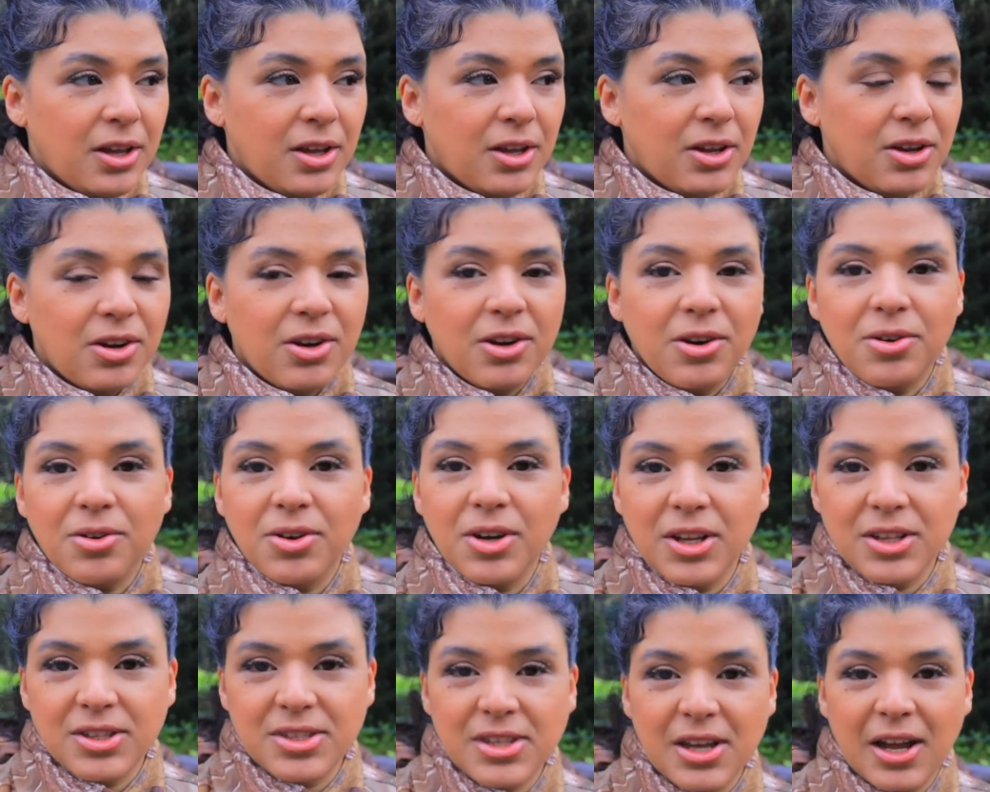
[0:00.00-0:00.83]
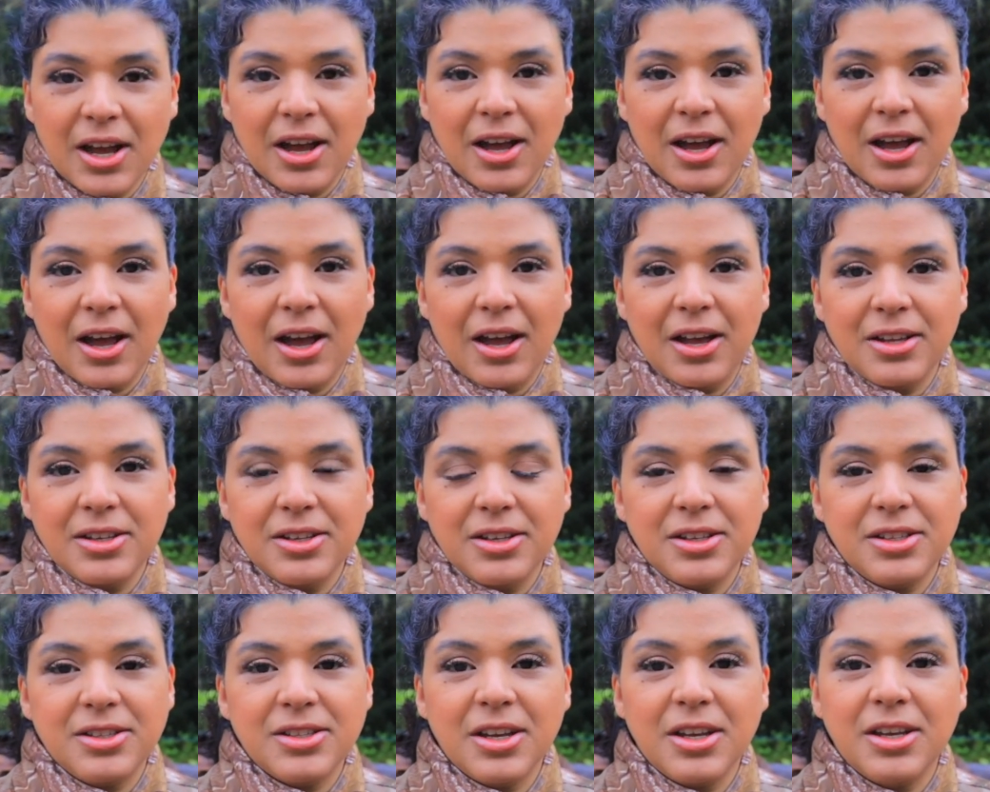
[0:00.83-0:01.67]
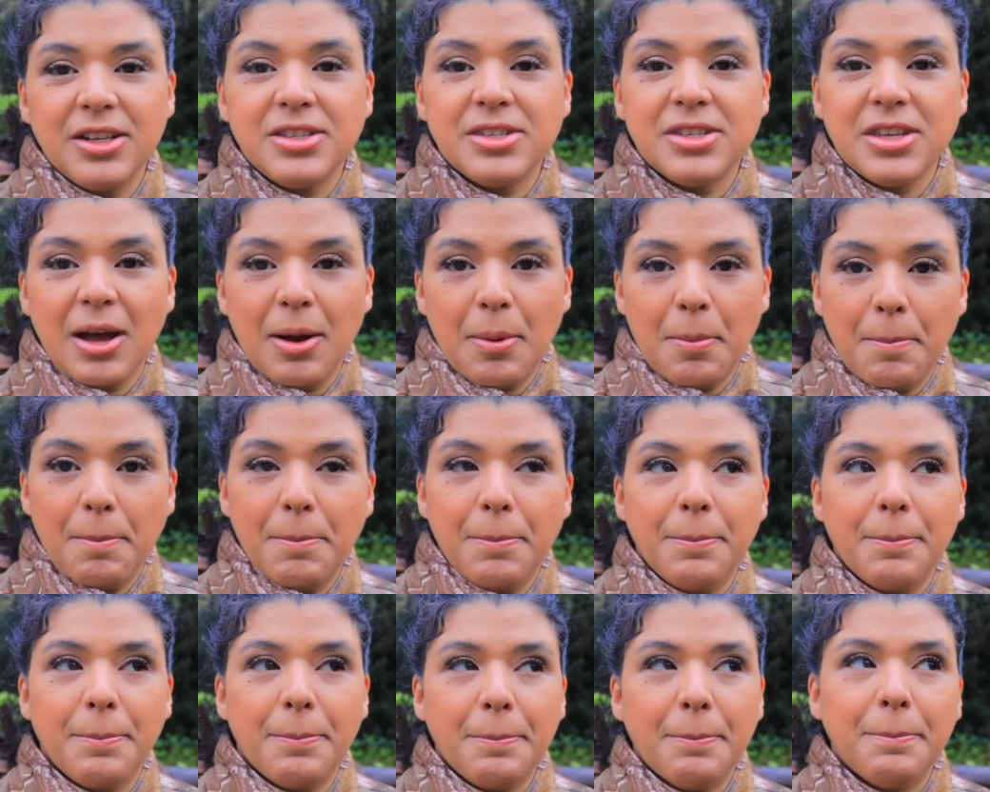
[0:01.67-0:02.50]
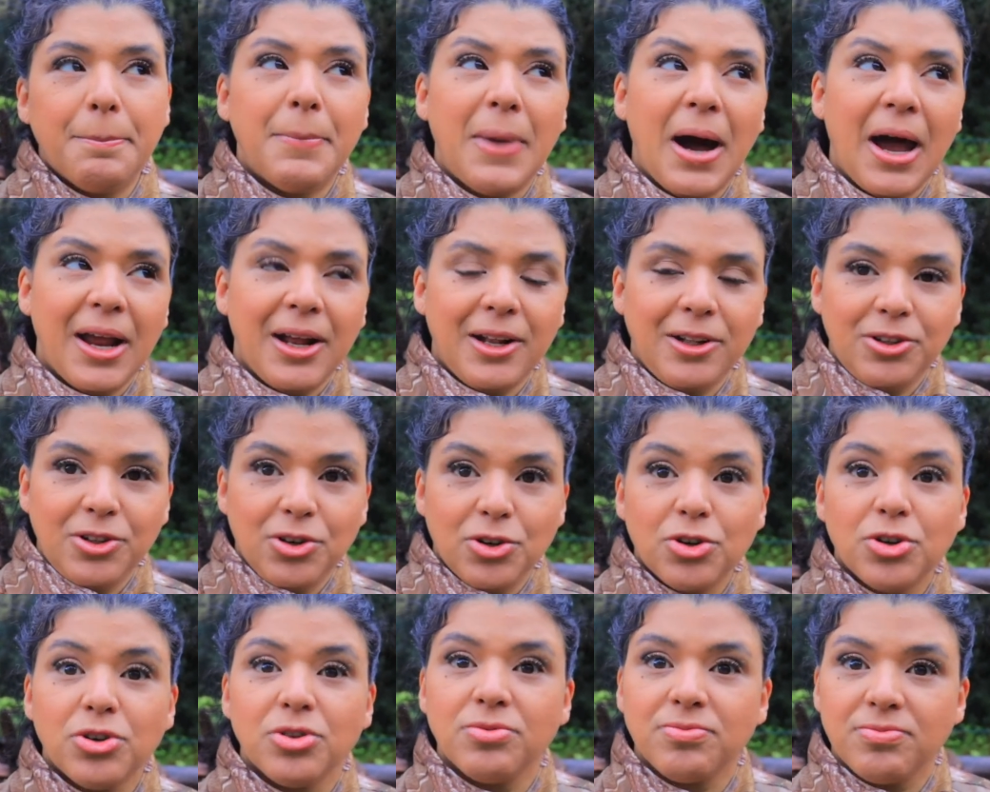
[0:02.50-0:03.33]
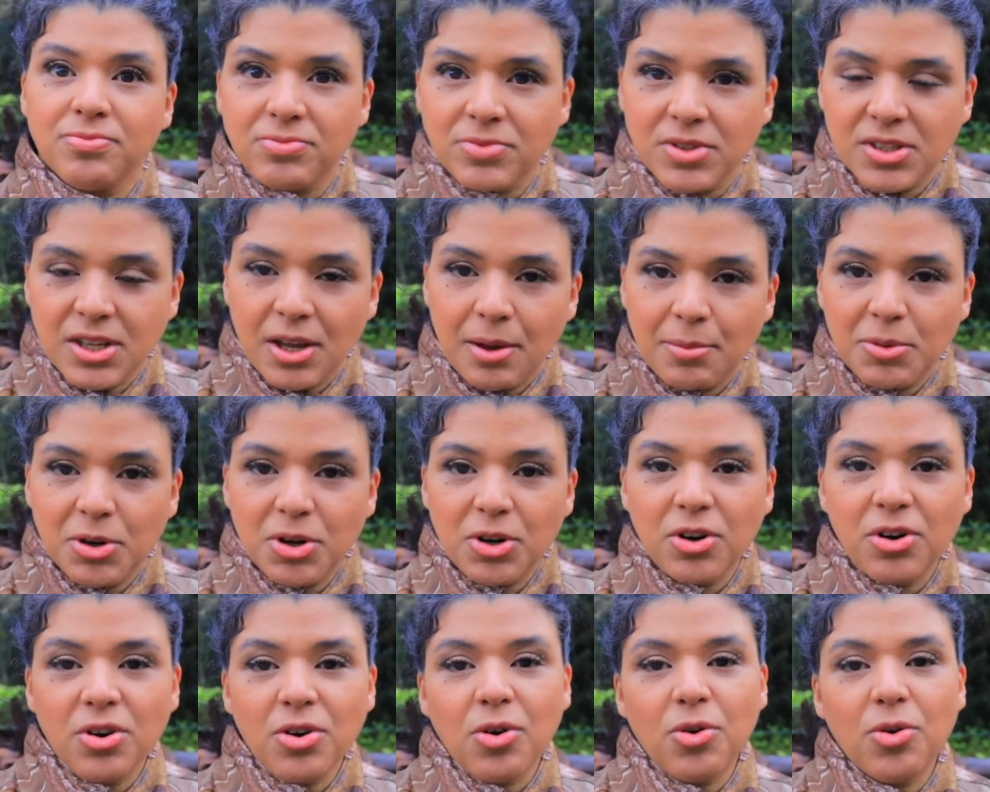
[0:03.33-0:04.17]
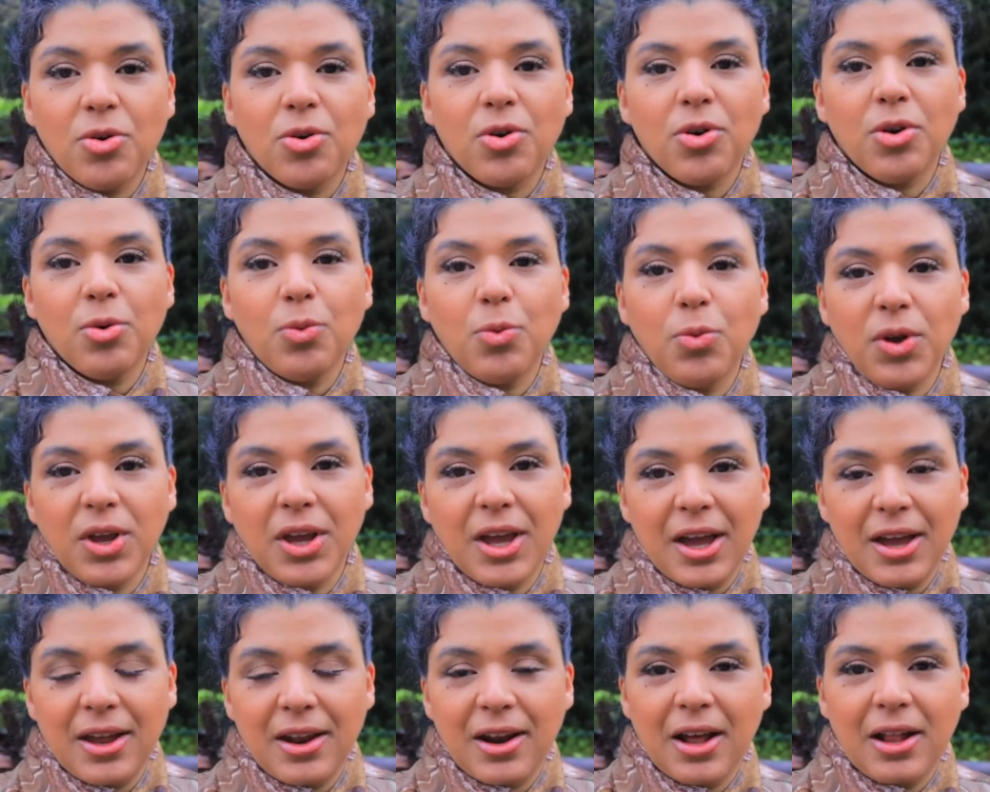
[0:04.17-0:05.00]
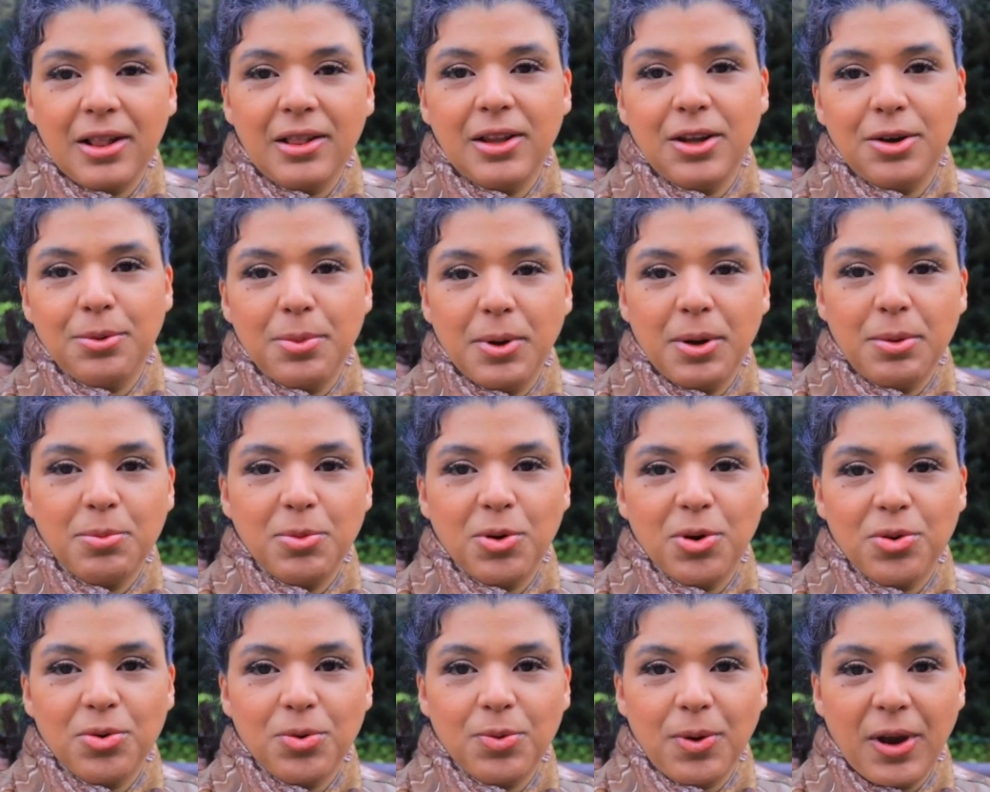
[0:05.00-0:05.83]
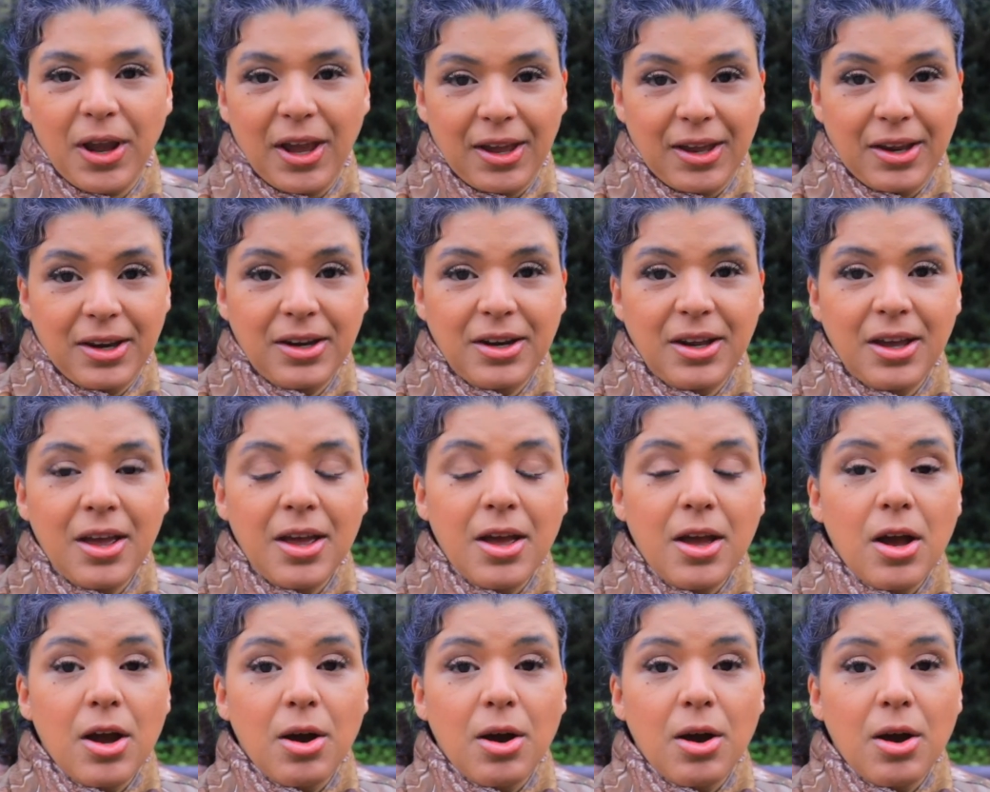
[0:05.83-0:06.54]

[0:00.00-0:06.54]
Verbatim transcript: you know it's a, a it, it's a milder summer or we get a little bit more rain